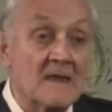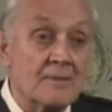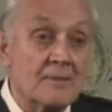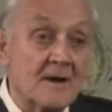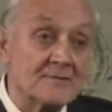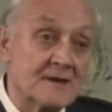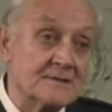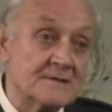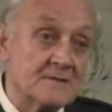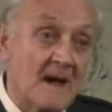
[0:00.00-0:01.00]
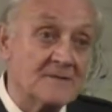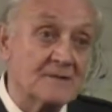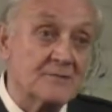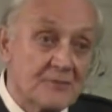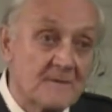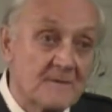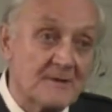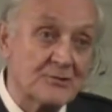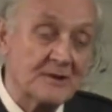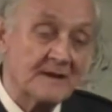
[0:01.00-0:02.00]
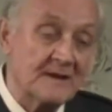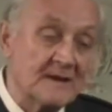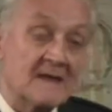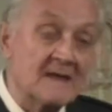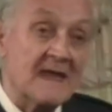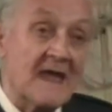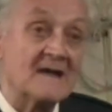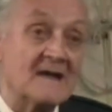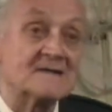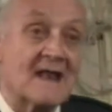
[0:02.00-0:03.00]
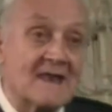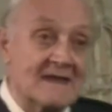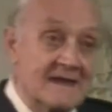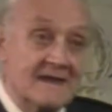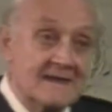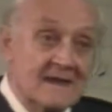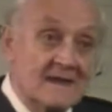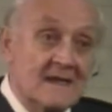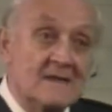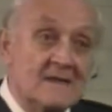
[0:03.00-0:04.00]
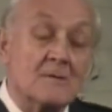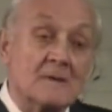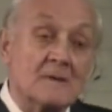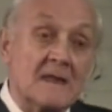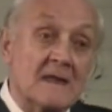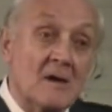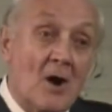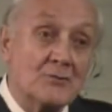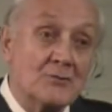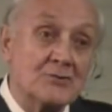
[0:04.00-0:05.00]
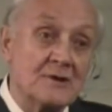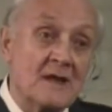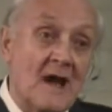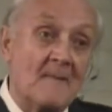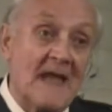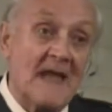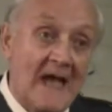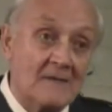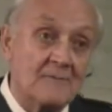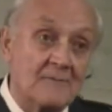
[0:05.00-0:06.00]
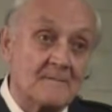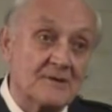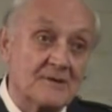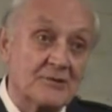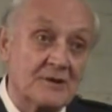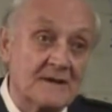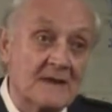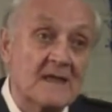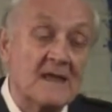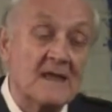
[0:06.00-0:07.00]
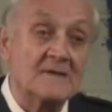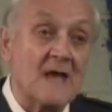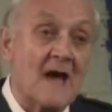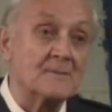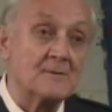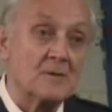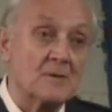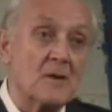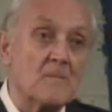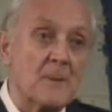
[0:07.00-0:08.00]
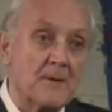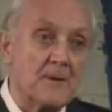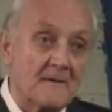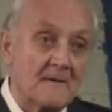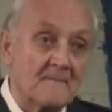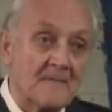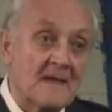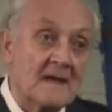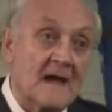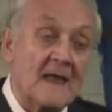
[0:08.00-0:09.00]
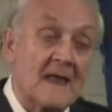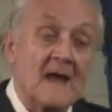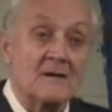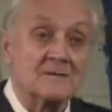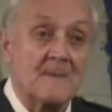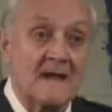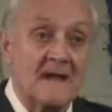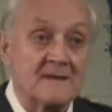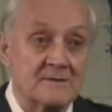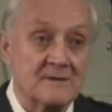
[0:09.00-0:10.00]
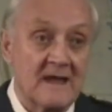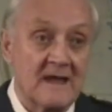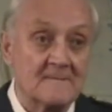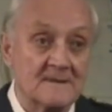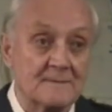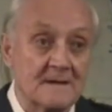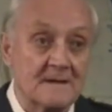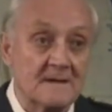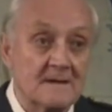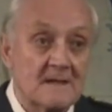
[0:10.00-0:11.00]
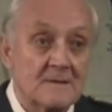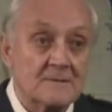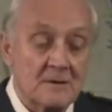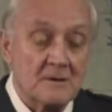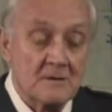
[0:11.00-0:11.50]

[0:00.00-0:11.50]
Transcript: And in the process passing through the machine, the air is cleaned, so the oxygen coming out of the machine is absolutely pure. And that goes back into the atmosphere.